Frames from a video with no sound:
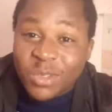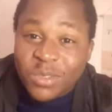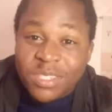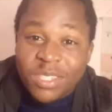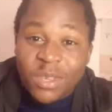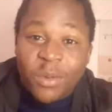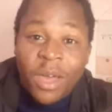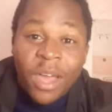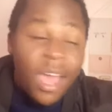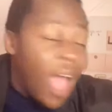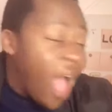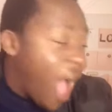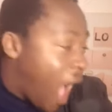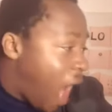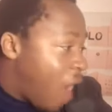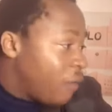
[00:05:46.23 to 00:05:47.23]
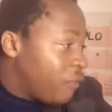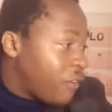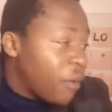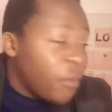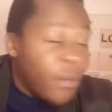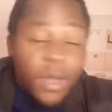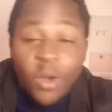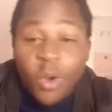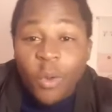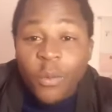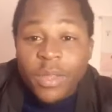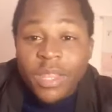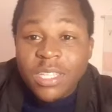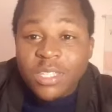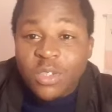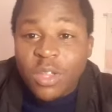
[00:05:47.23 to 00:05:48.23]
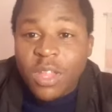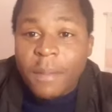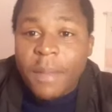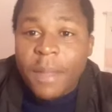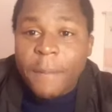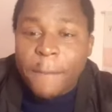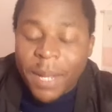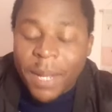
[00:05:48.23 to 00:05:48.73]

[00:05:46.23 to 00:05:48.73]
to see how far we go with this tournament.